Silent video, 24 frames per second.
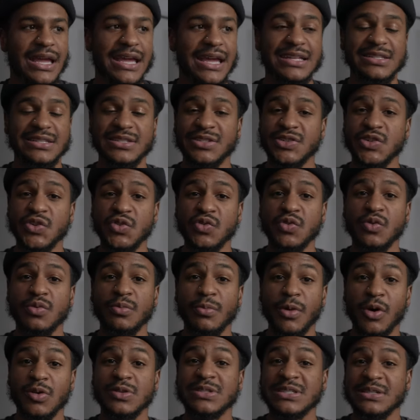And two,
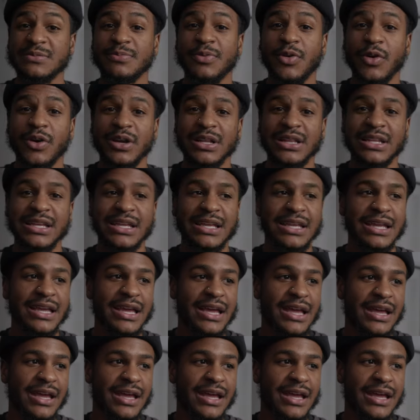most importantly,